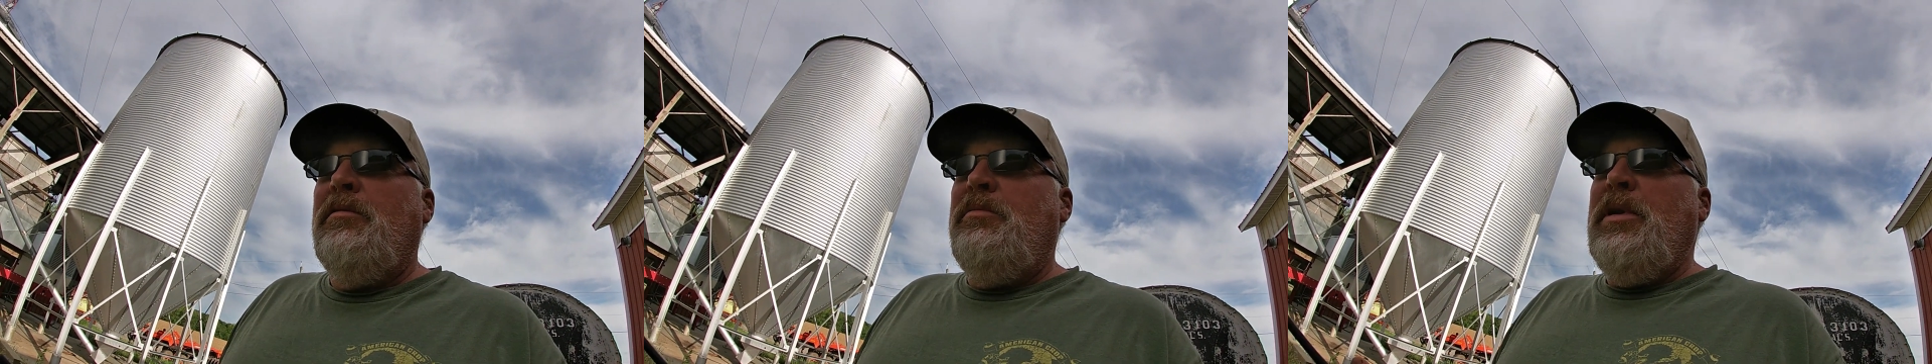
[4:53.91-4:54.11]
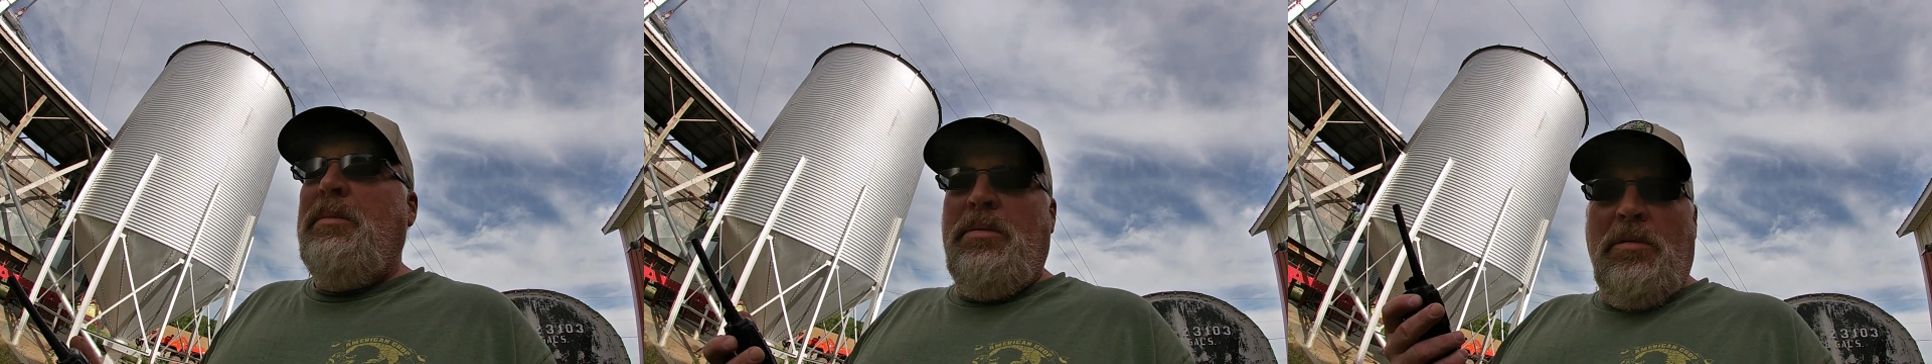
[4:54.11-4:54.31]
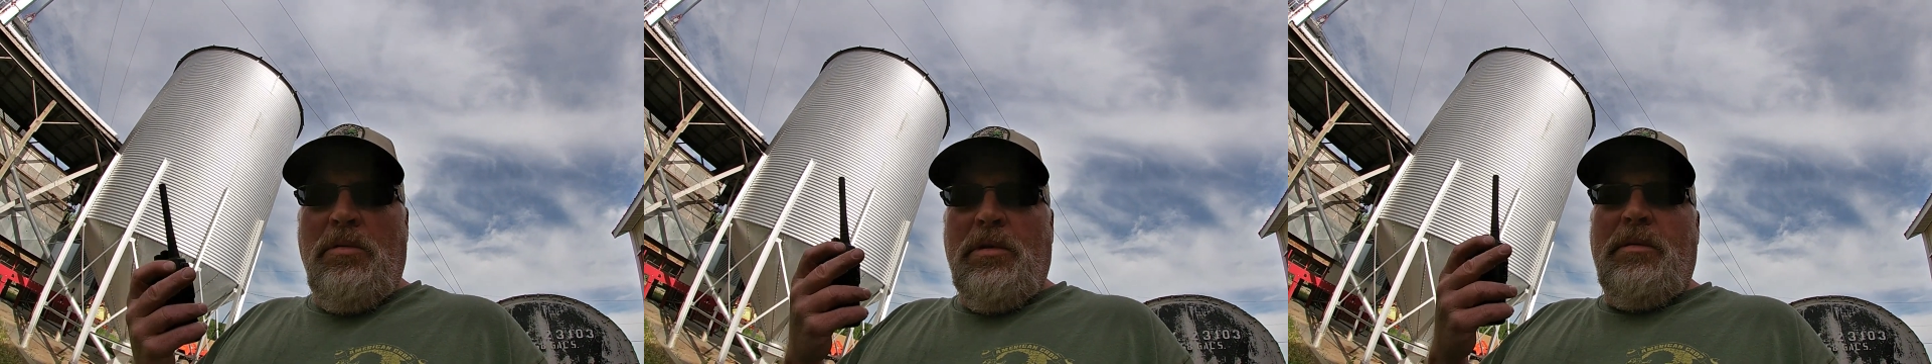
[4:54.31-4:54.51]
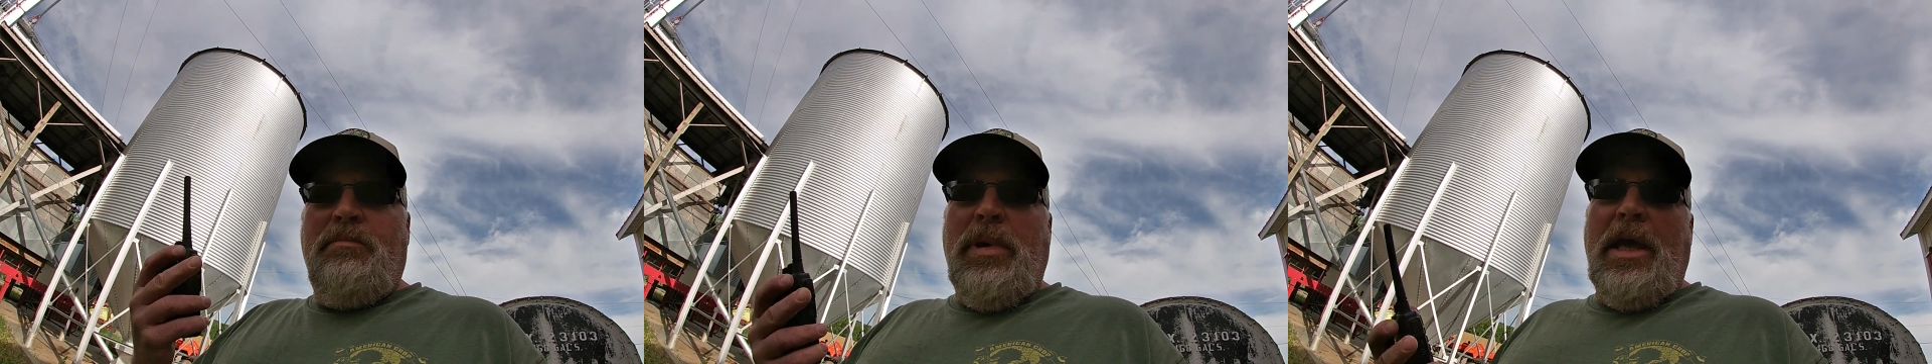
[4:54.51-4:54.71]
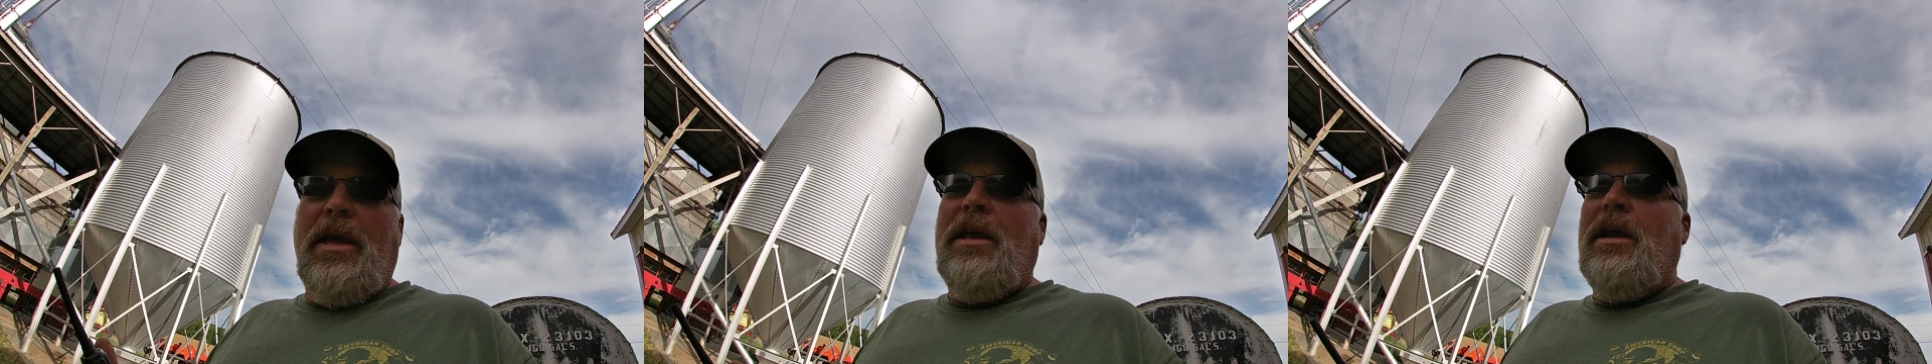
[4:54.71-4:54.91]
people with
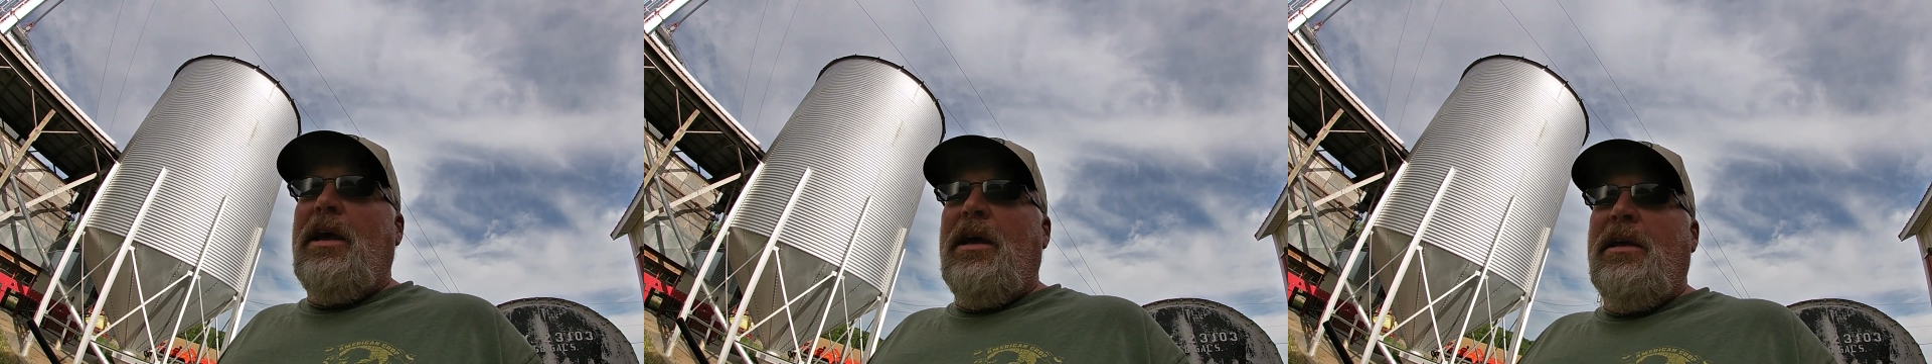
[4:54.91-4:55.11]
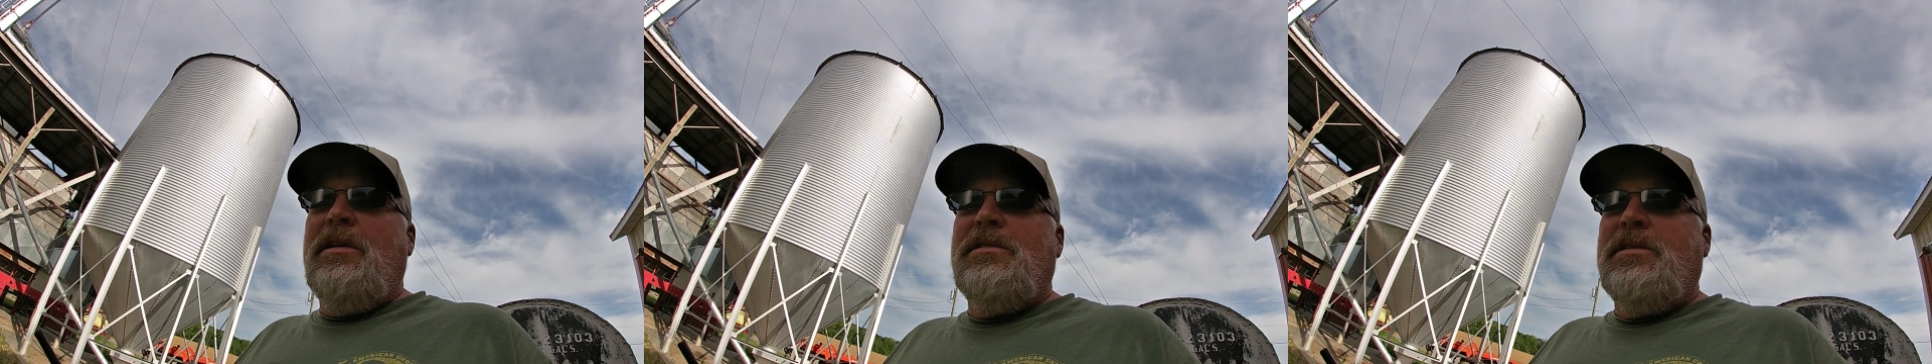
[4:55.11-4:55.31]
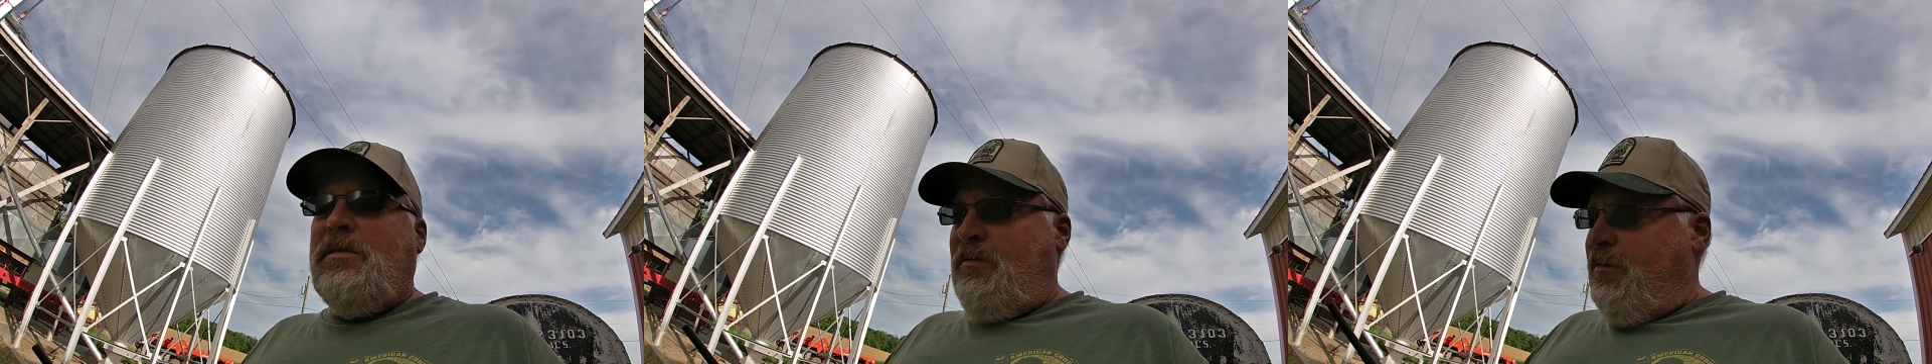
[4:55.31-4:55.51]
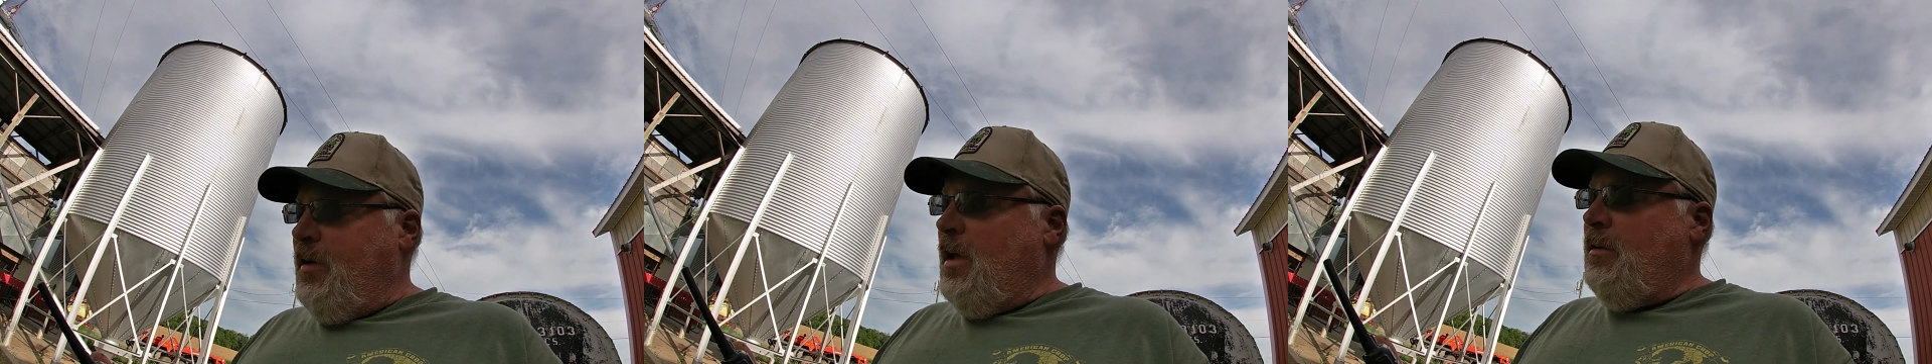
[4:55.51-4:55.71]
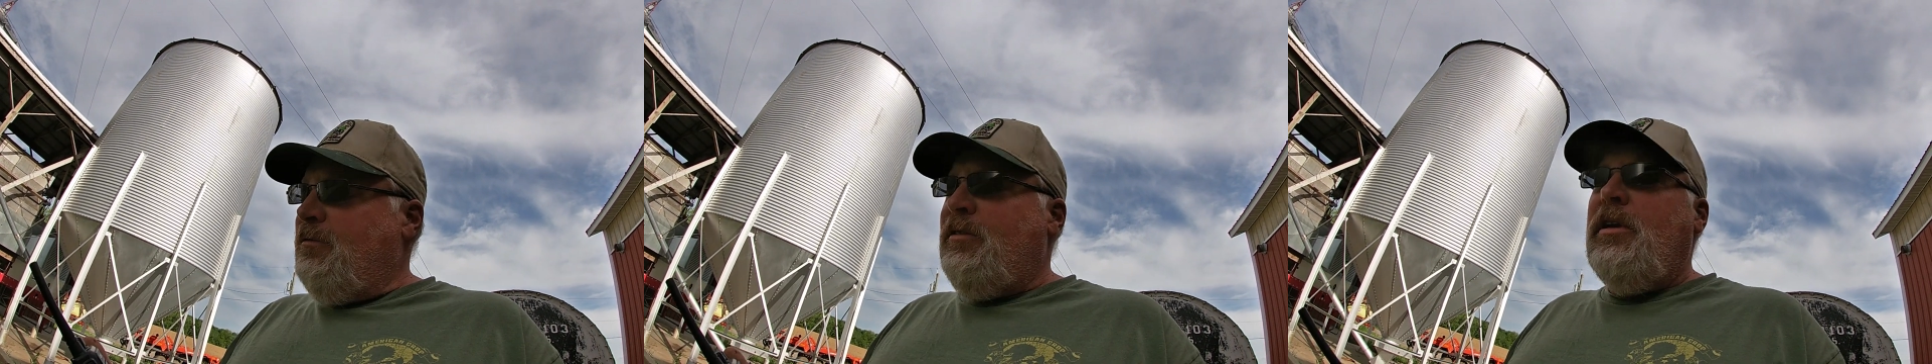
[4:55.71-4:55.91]
bad eyes and
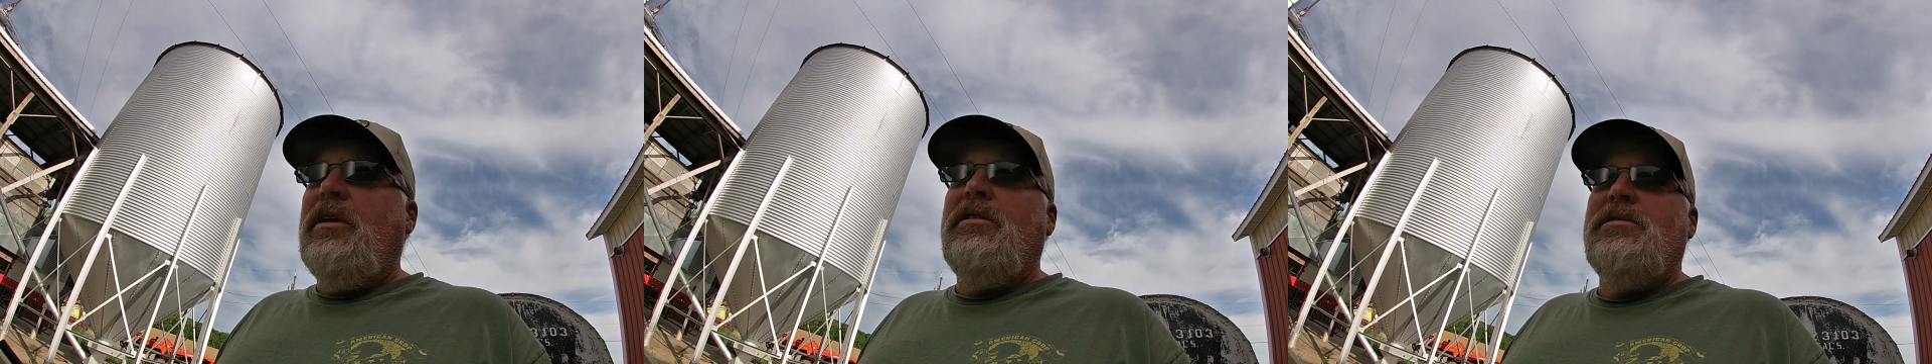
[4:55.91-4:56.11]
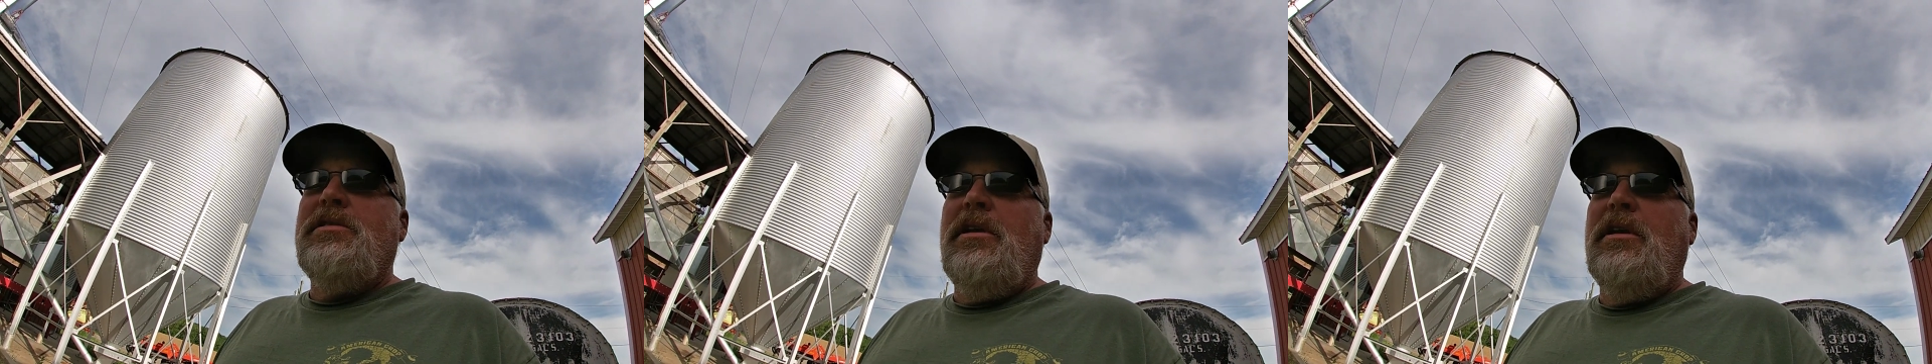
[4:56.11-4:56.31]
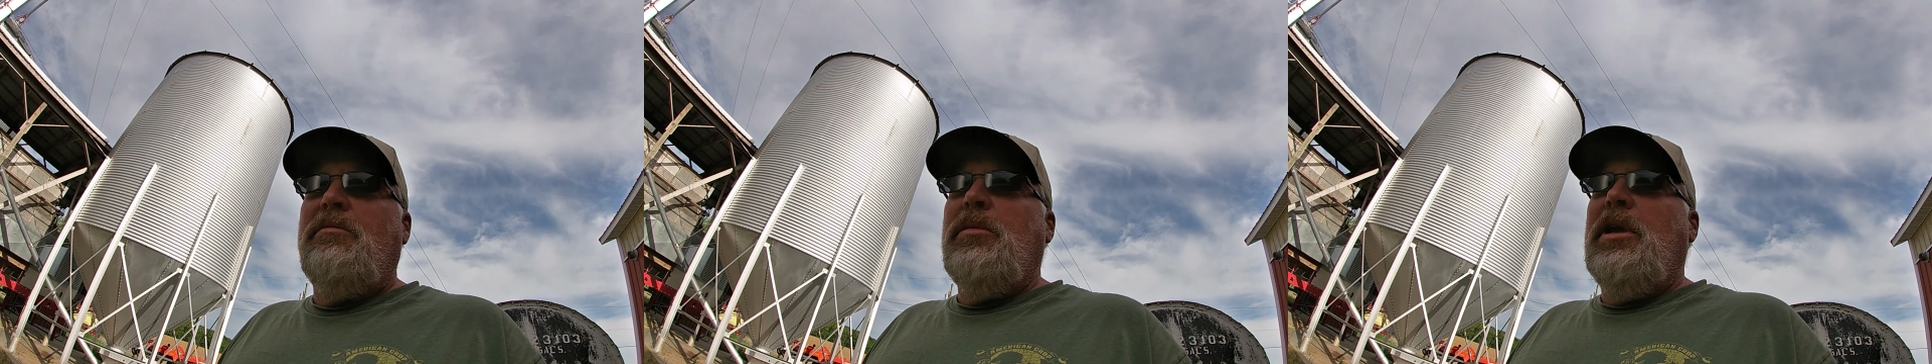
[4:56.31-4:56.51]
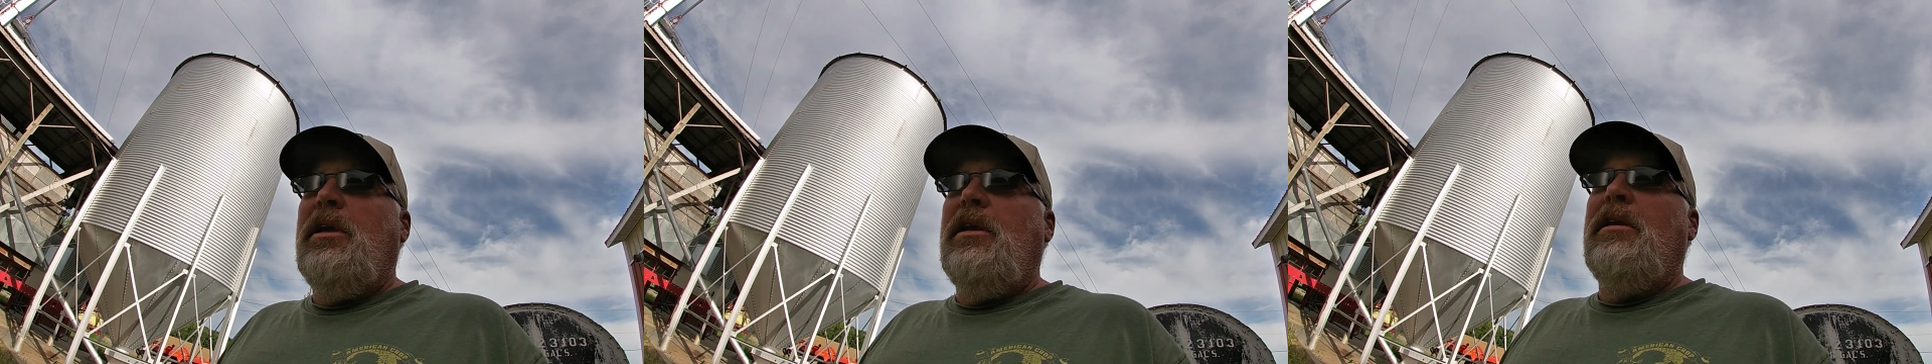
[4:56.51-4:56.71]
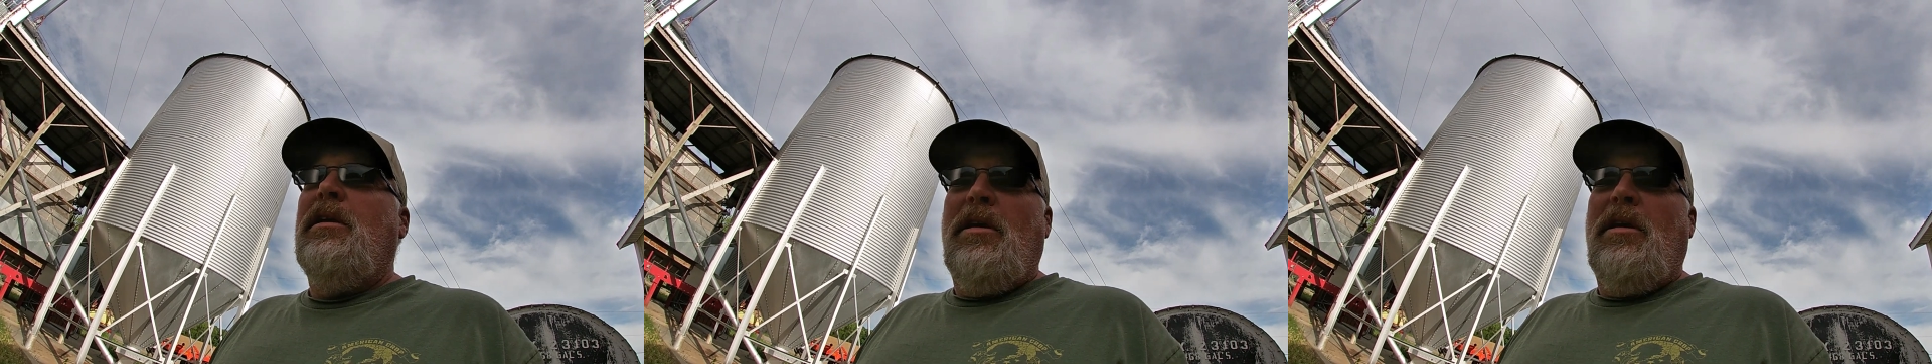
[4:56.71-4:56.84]
fat fingers like me